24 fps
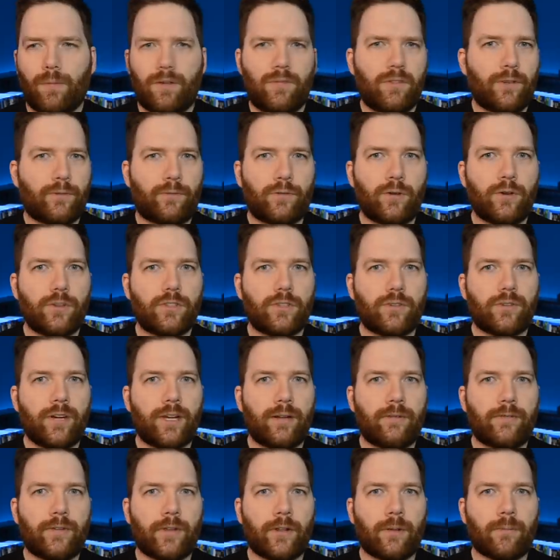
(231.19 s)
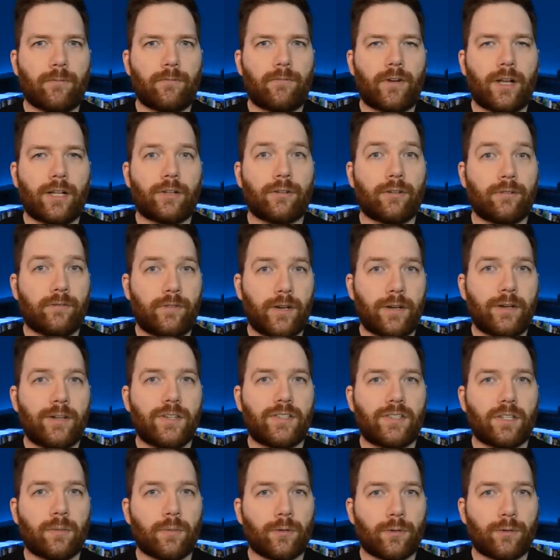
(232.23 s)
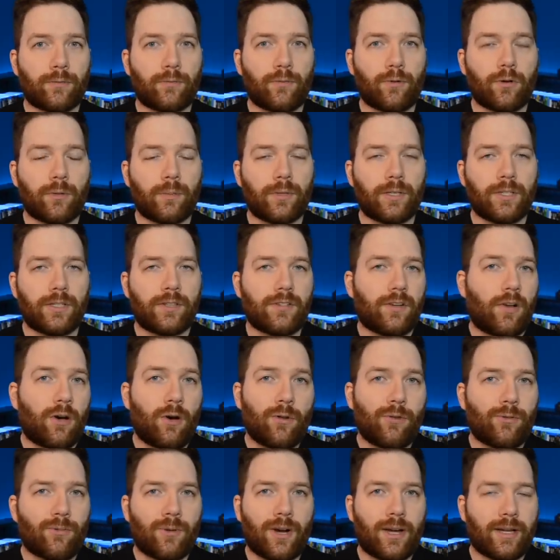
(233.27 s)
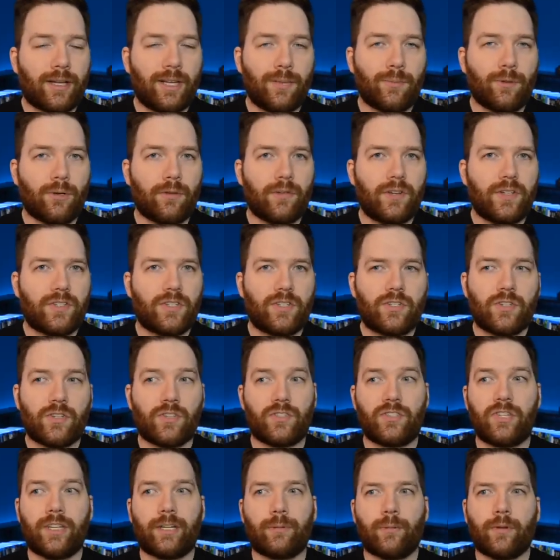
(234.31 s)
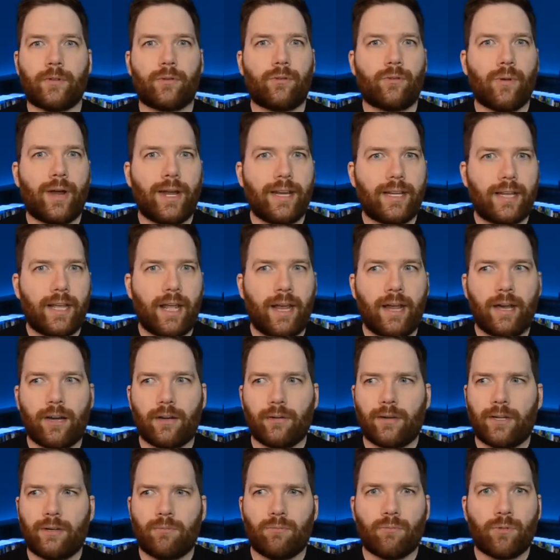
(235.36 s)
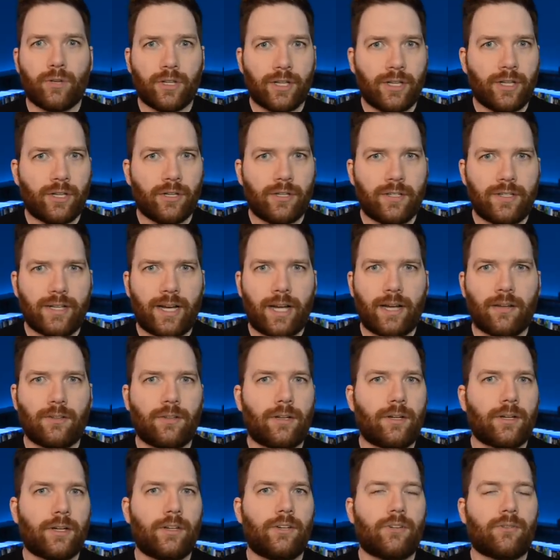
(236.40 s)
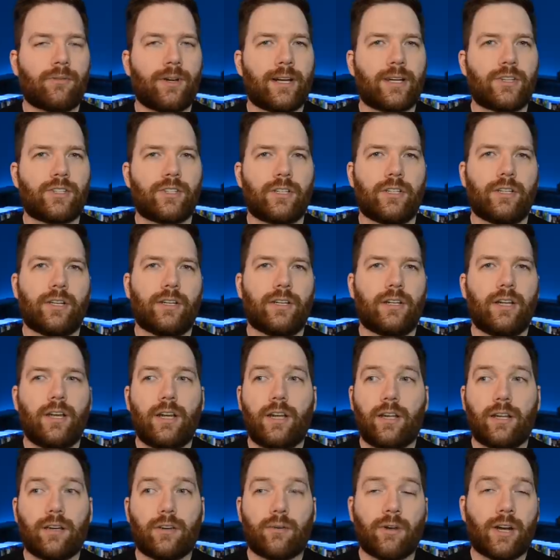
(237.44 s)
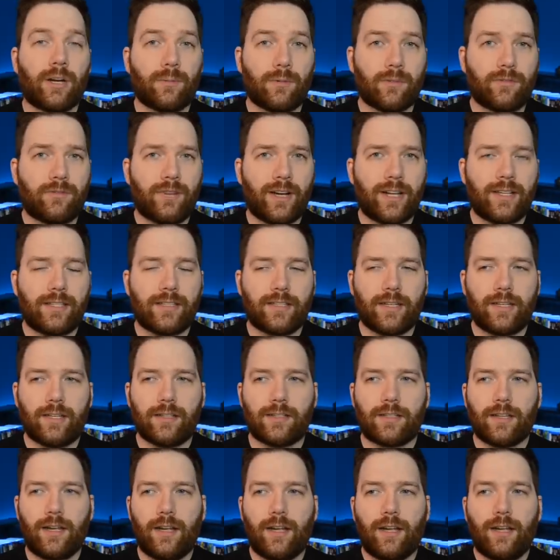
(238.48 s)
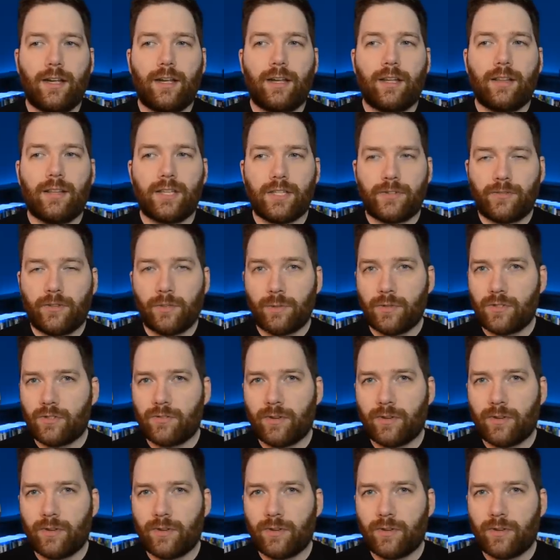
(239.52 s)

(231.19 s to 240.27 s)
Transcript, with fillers: Even the first Creed film followed a very similar formula to all the Rocky movies, it just did it with great care and really good dialogue and direction and incredible fight scenes. This film is